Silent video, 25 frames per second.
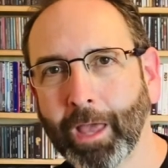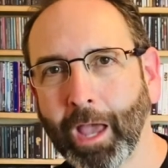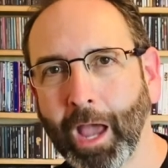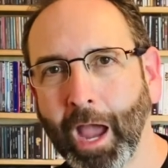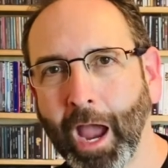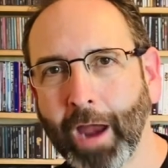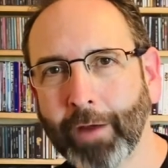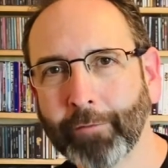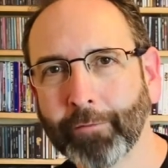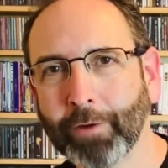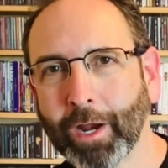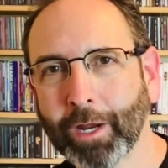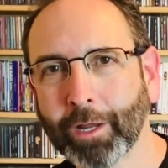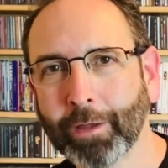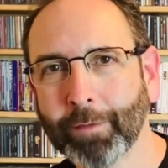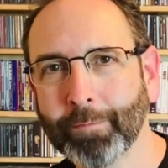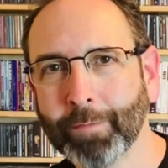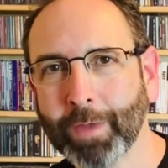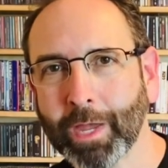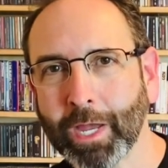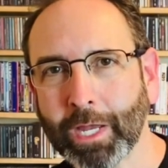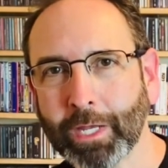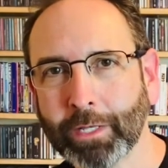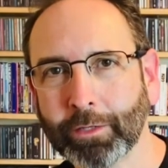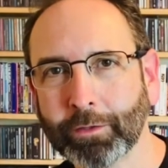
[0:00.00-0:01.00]
I
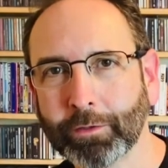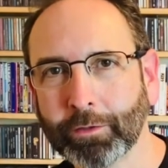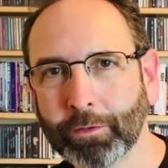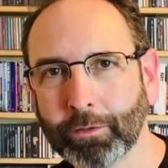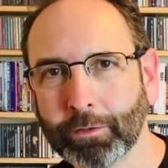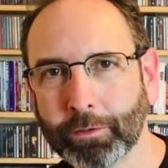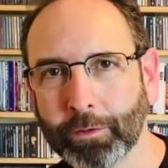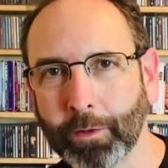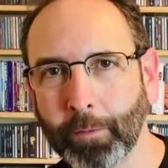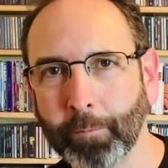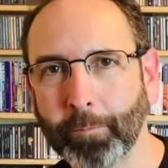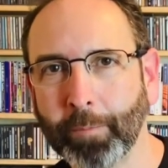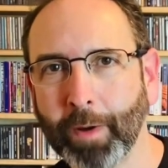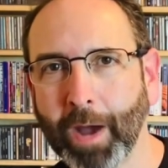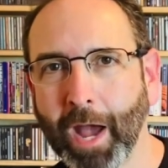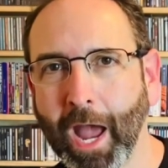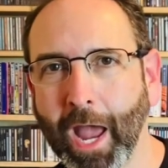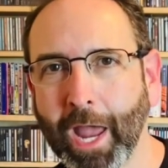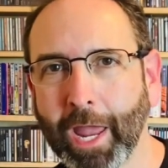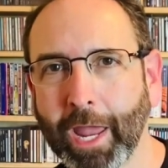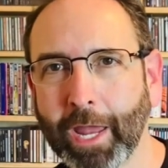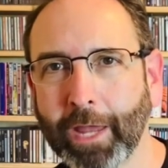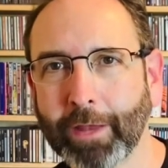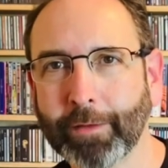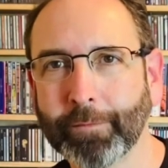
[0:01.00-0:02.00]
recommend you buy
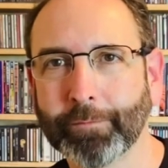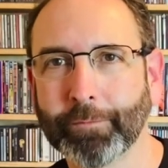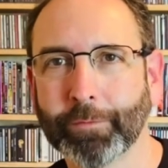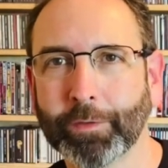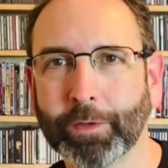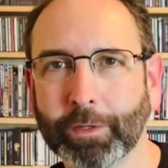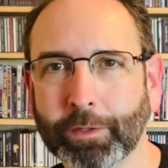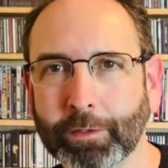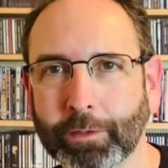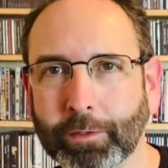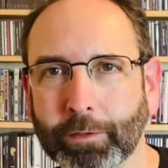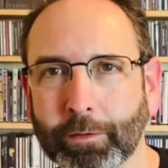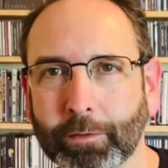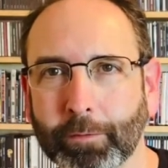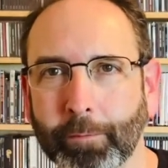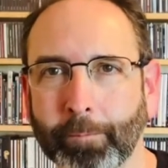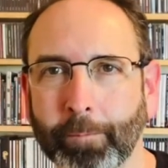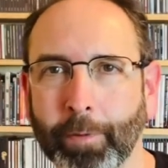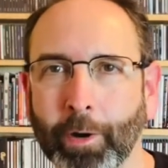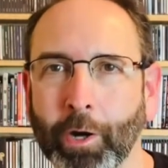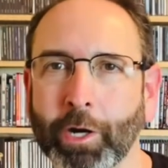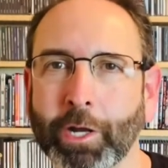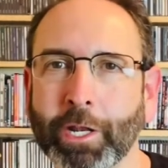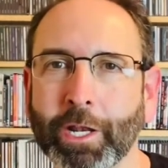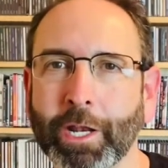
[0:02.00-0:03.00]
it,
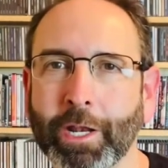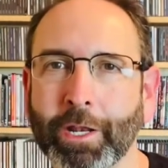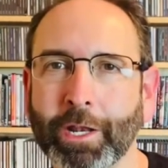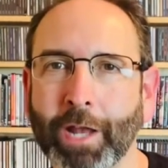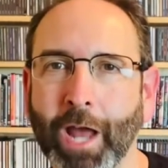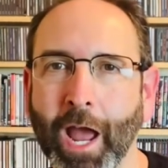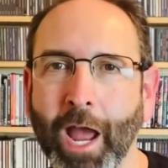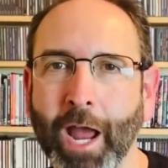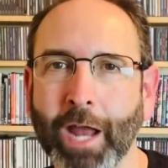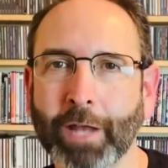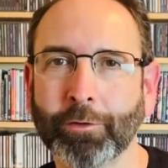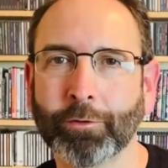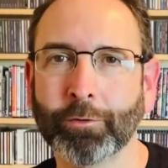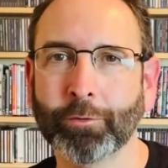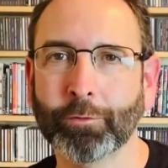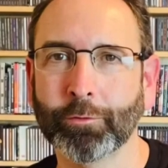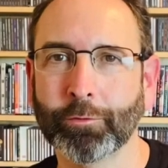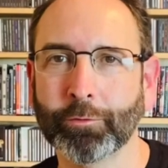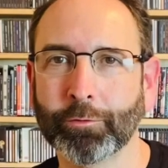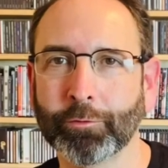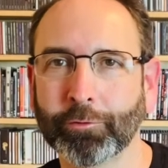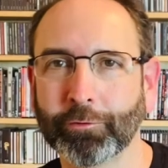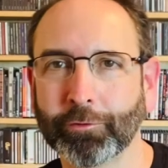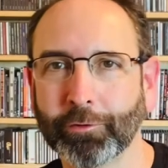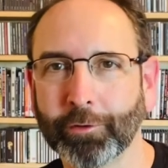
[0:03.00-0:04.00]
burn it in
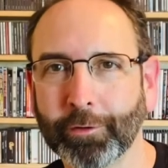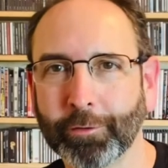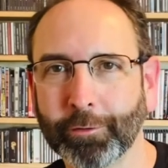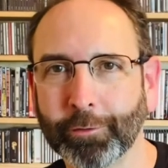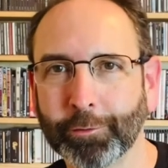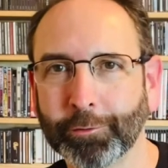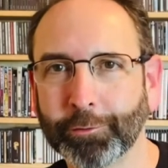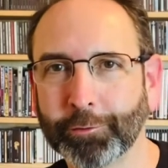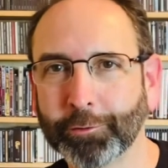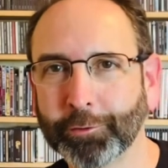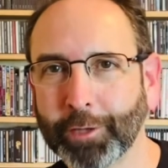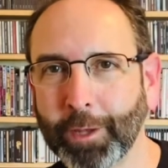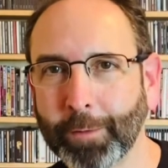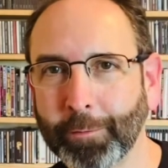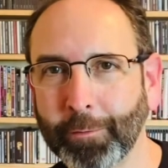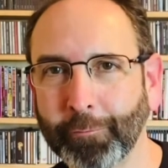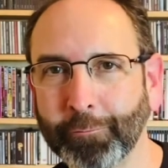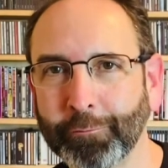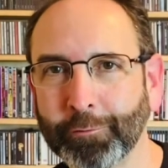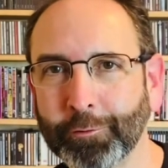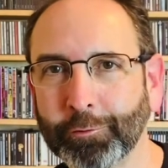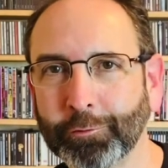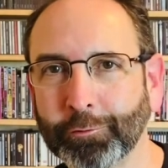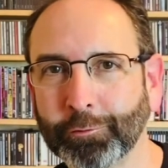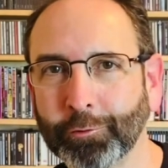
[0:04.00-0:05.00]
iTunes, skip a
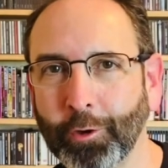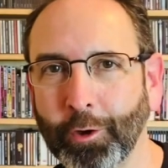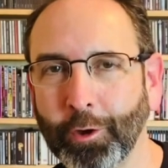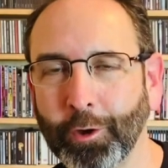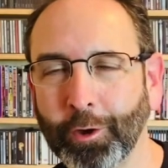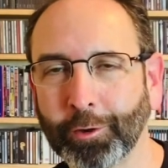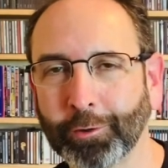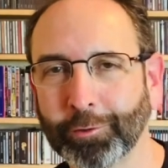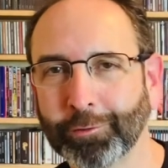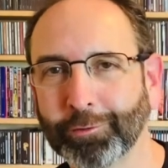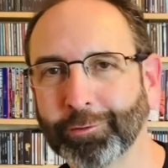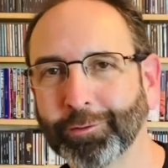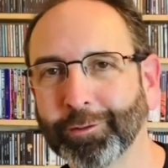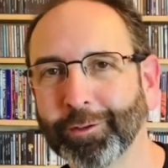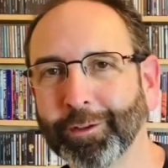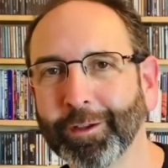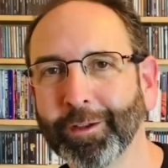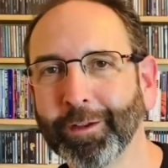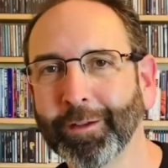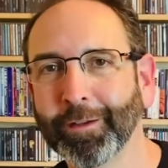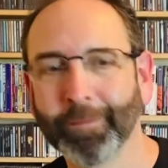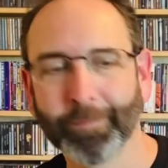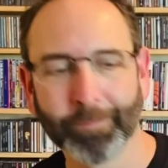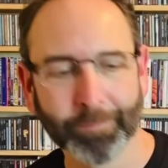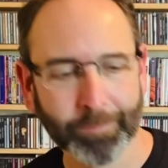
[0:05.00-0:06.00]
few songs,
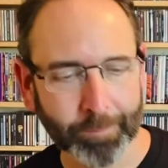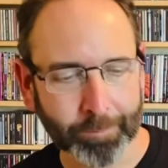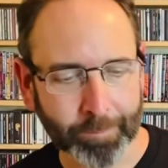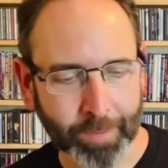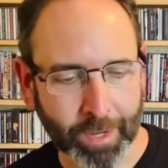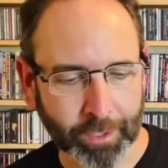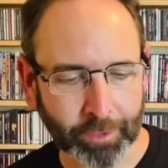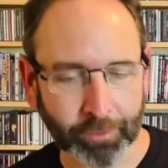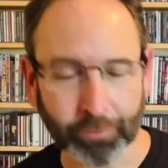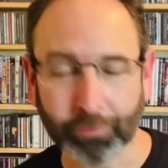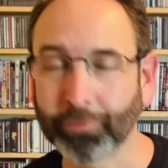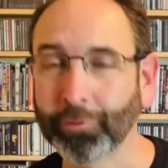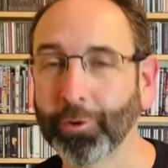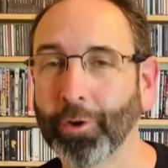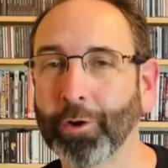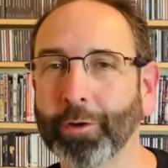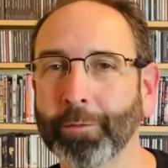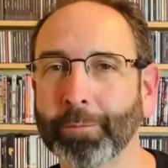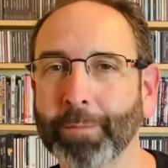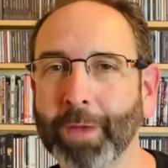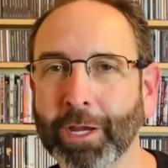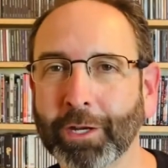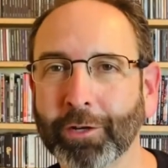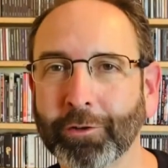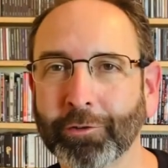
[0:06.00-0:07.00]
make your song,
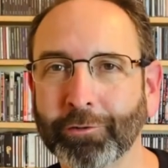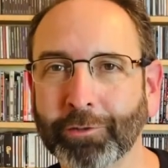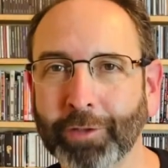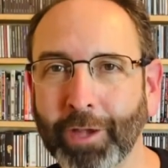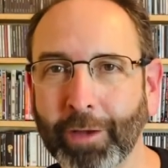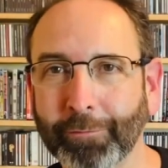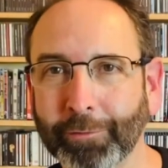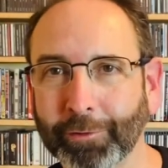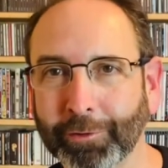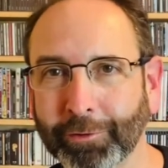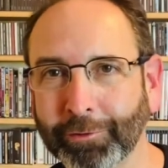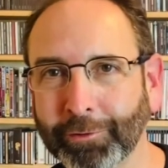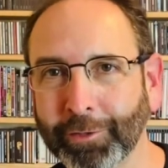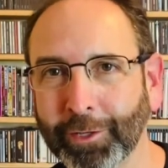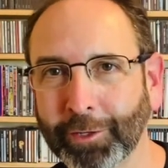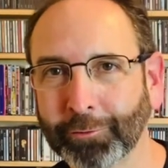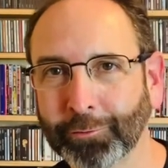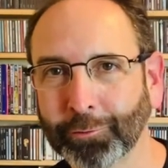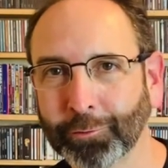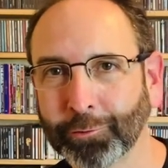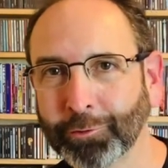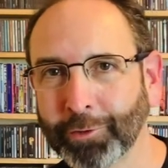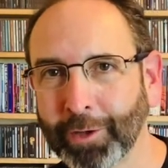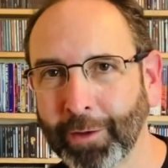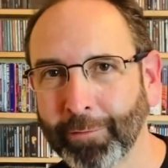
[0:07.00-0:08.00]
make yourself a six
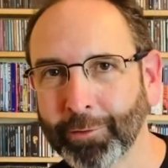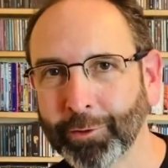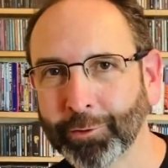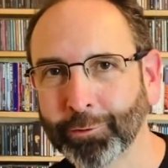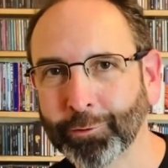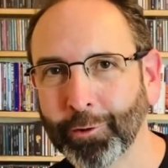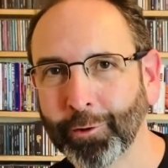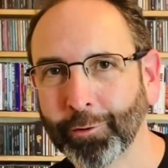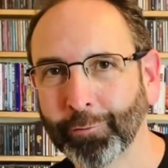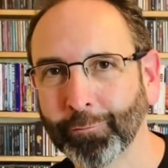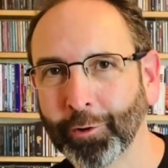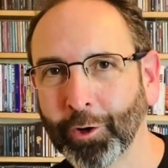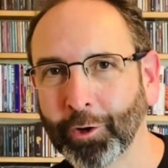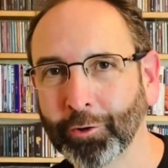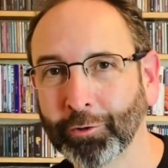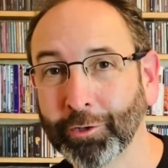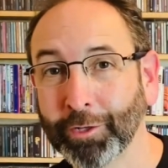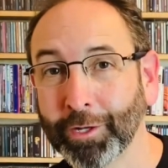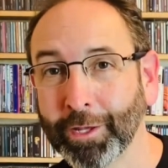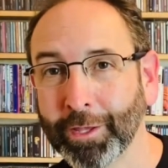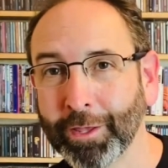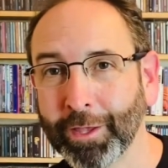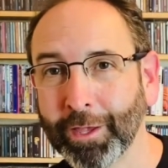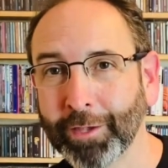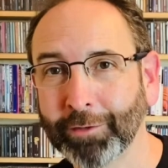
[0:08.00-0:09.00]
or seven song version
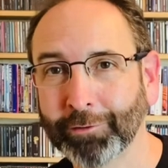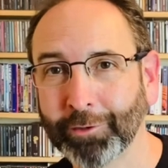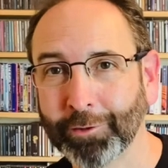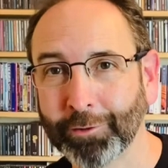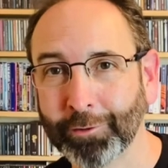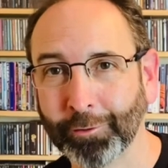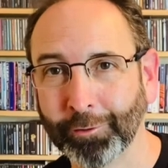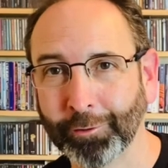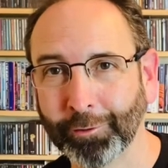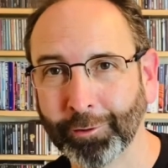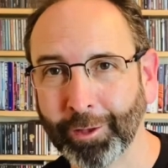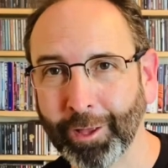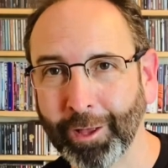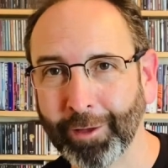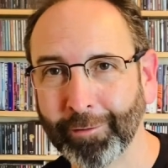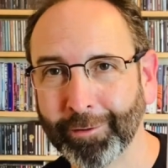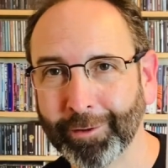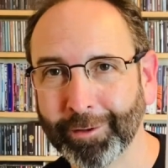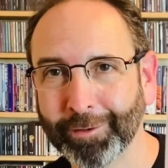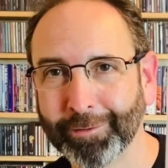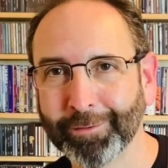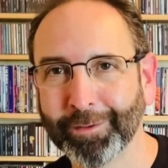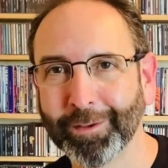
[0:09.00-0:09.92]
of this, and you'll love it.